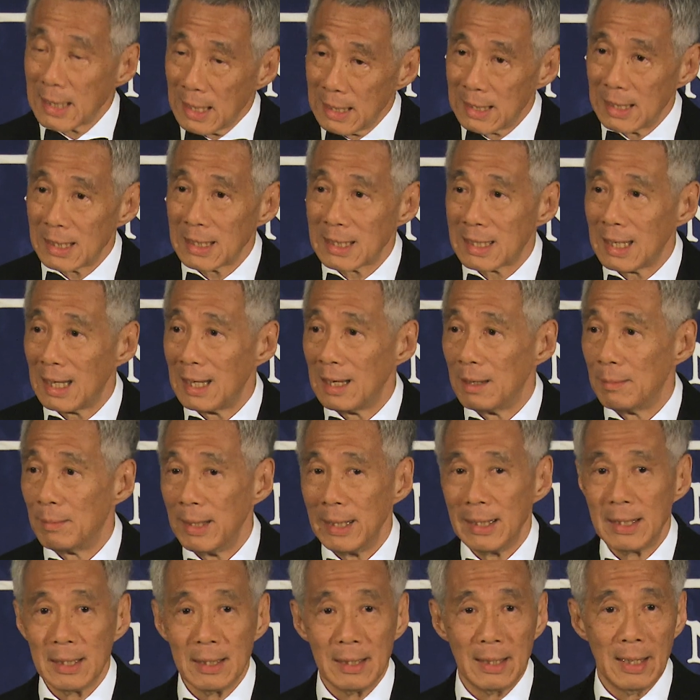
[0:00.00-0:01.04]
I just
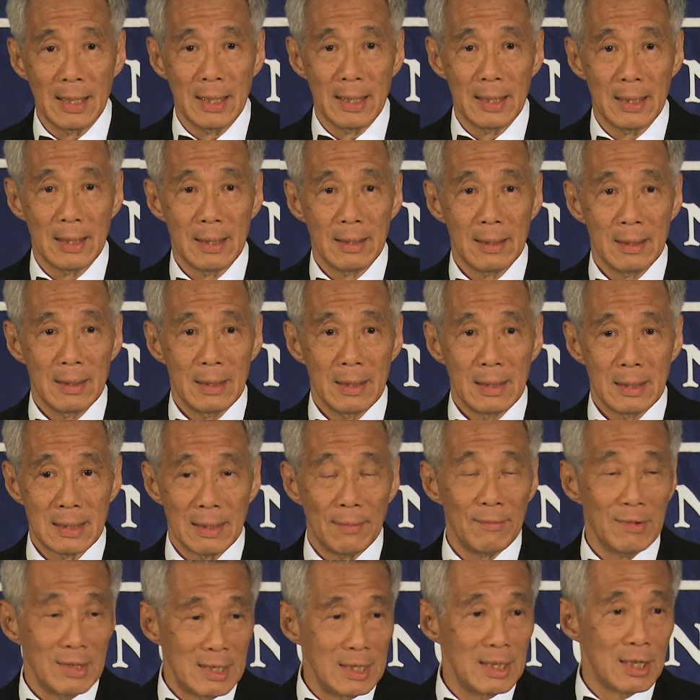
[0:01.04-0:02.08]
celebrated their
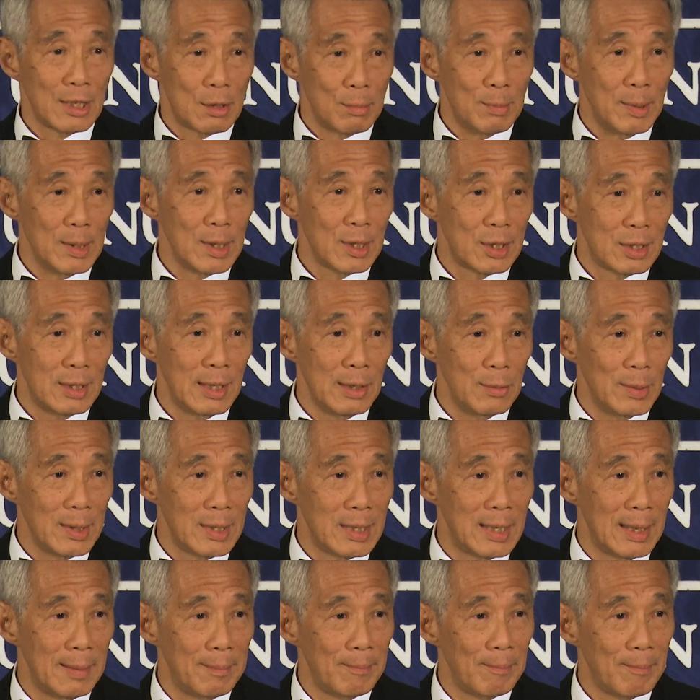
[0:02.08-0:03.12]
70th birthday
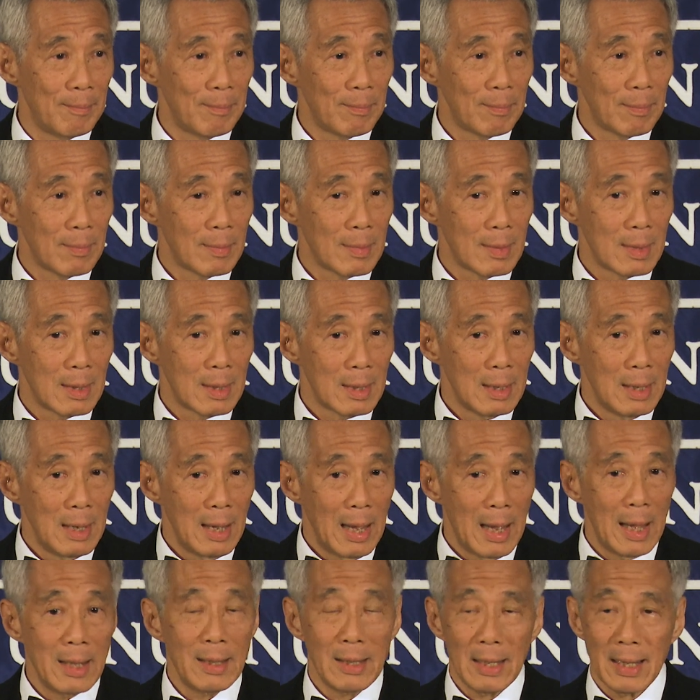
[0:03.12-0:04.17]
with them,
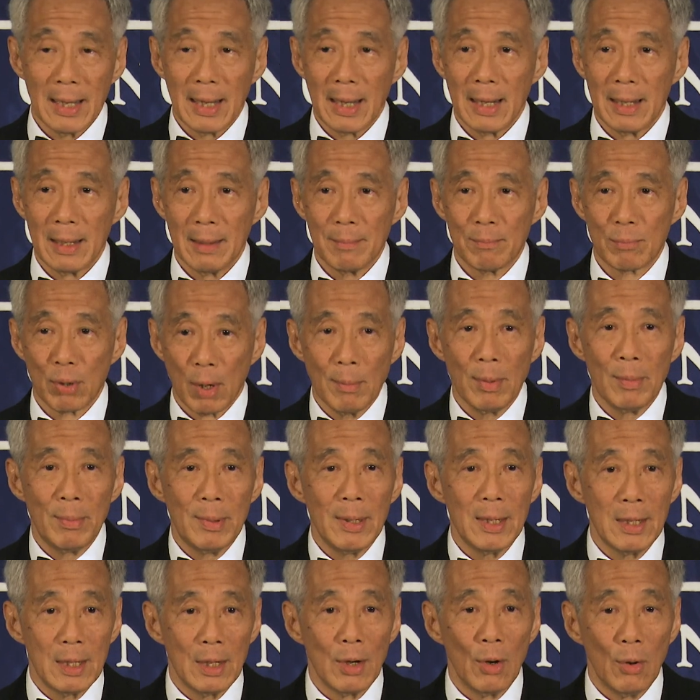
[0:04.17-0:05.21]
and they are
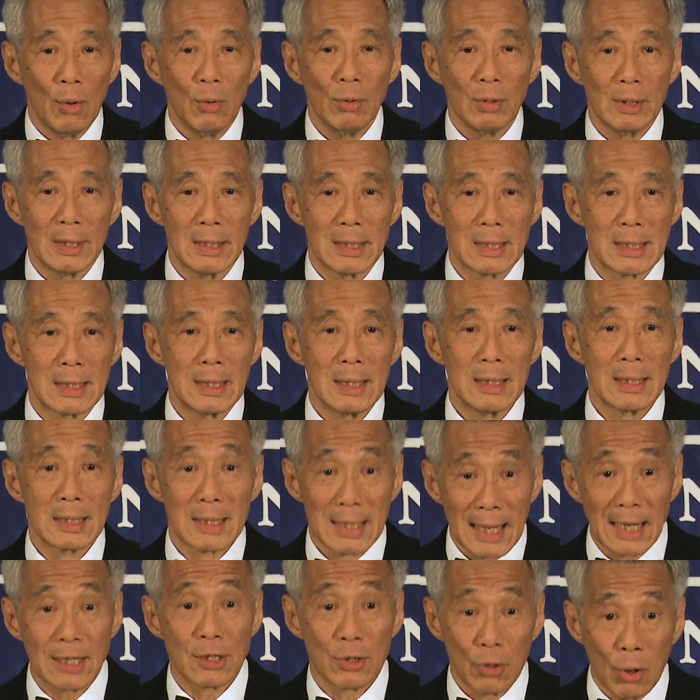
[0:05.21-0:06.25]
probably the oldest
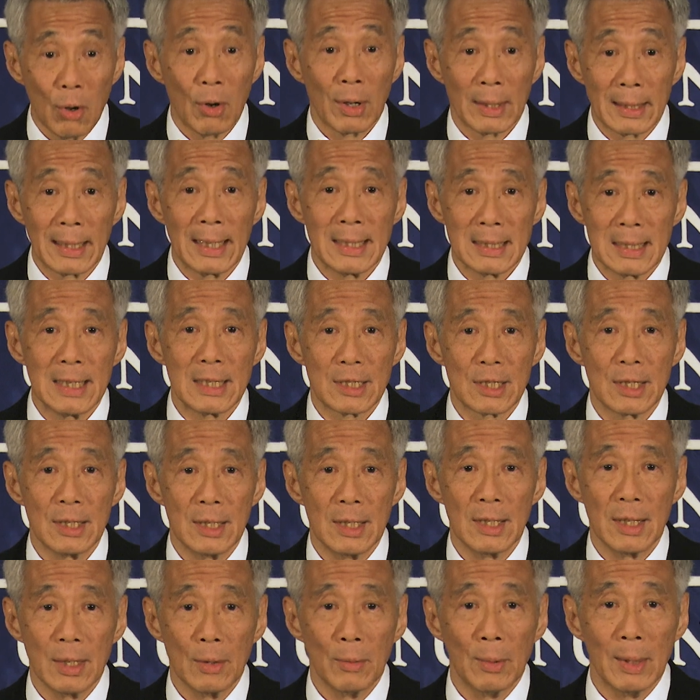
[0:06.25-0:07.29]
such organization
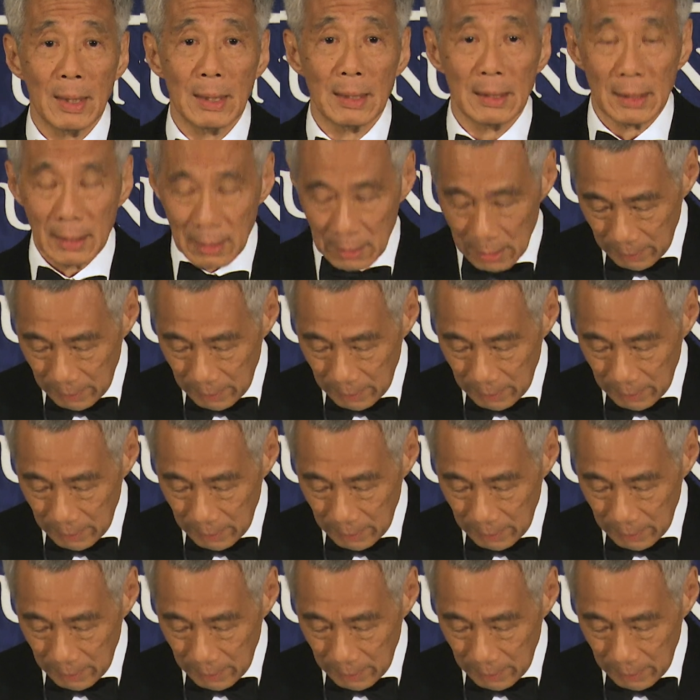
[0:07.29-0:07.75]
in the world.